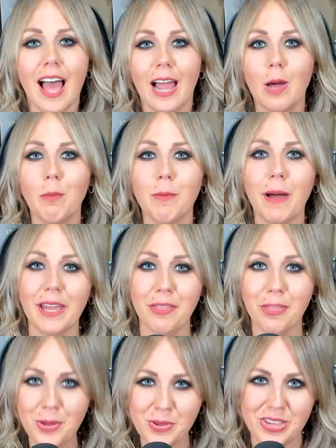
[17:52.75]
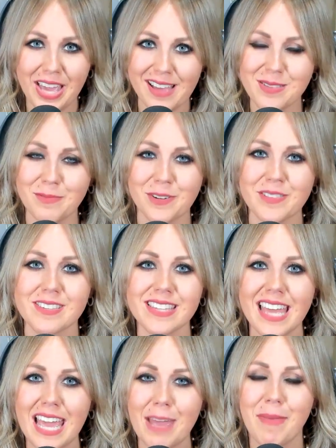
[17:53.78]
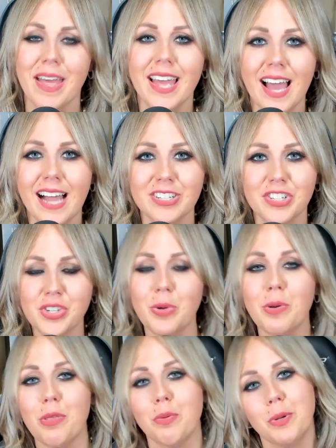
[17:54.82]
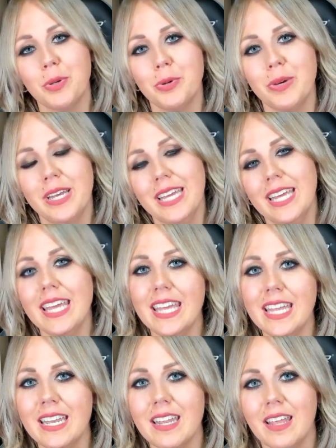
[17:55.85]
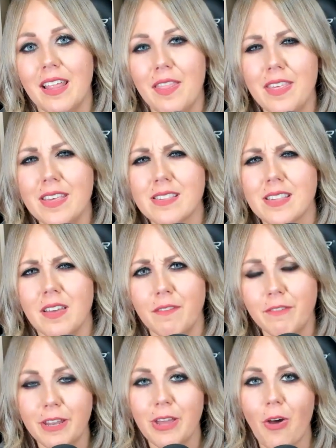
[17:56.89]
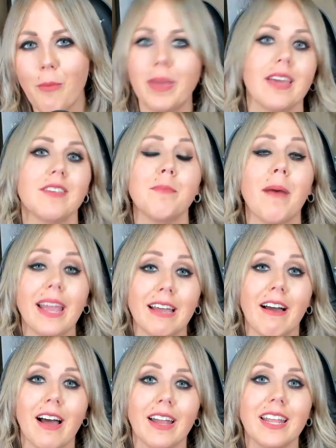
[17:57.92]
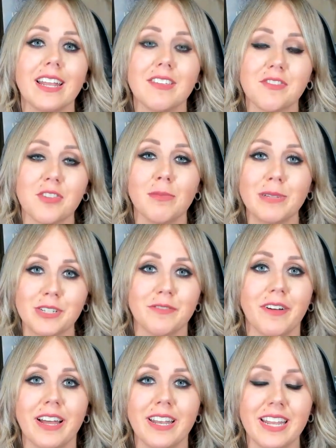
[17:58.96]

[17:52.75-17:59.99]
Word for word: I hope my enthusiasm for this game has shown through in this video because my God, it is so much fun.